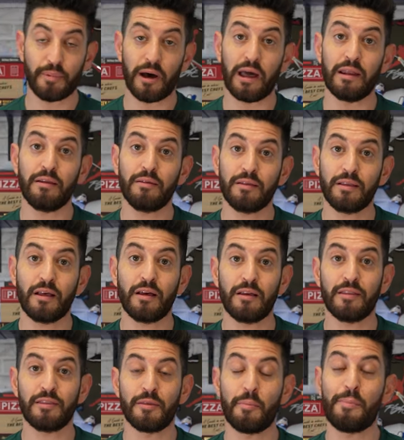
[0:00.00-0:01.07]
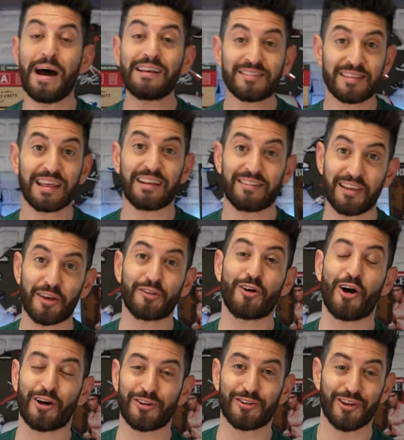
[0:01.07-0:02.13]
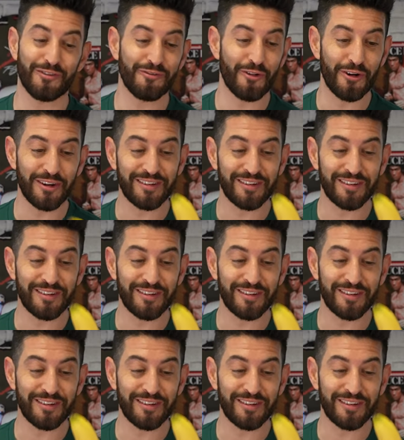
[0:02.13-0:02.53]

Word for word: but the best thing TikTok is good for